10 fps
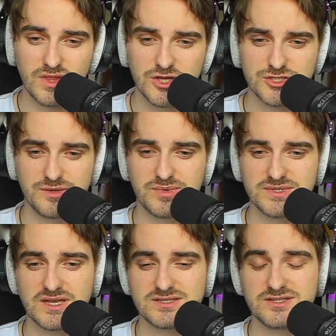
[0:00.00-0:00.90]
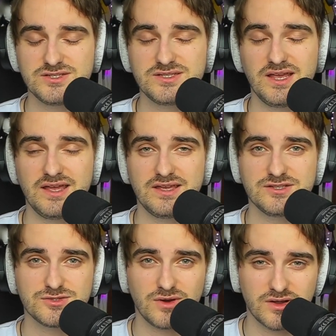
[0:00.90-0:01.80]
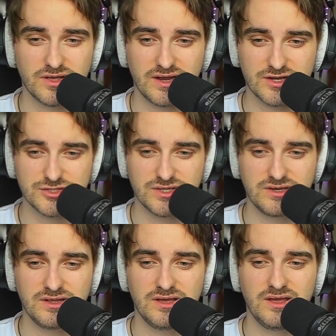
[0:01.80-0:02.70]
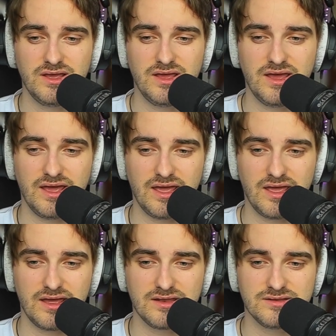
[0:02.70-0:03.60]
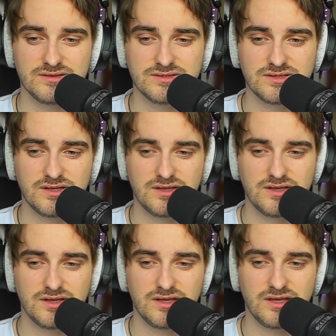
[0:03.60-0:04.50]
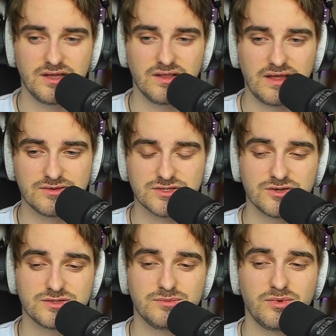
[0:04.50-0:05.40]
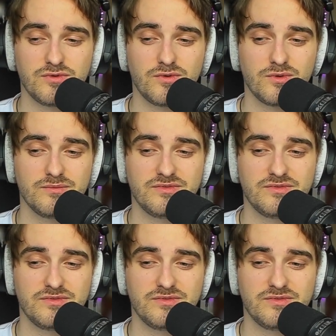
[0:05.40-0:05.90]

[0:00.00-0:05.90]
She possesses a strong connection, and it allows her to perform